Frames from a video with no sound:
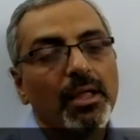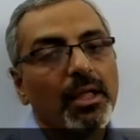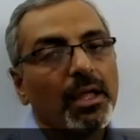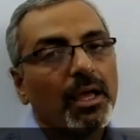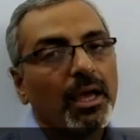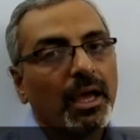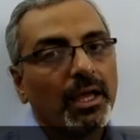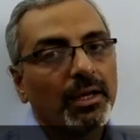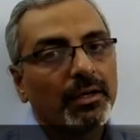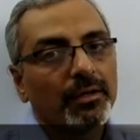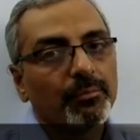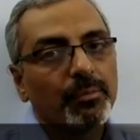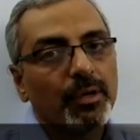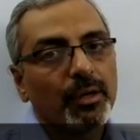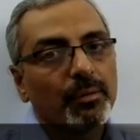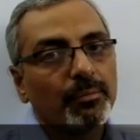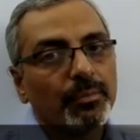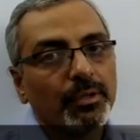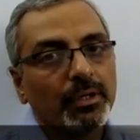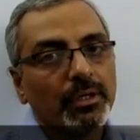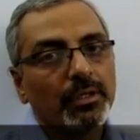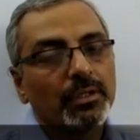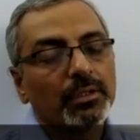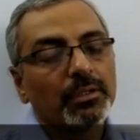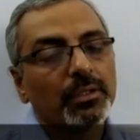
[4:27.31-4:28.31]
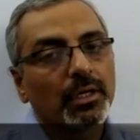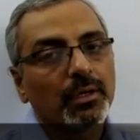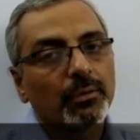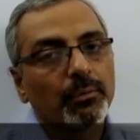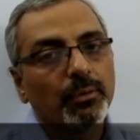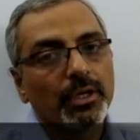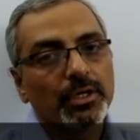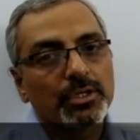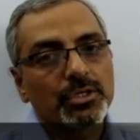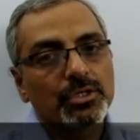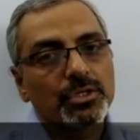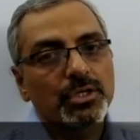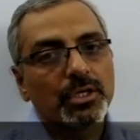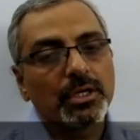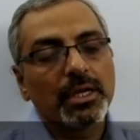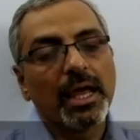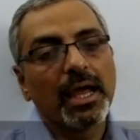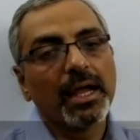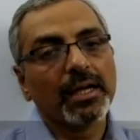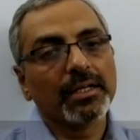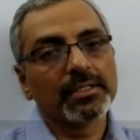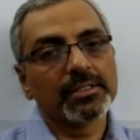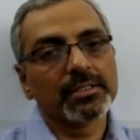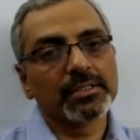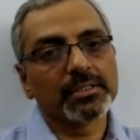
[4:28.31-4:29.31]
And remember, the question
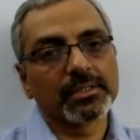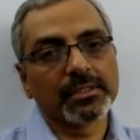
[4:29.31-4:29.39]
had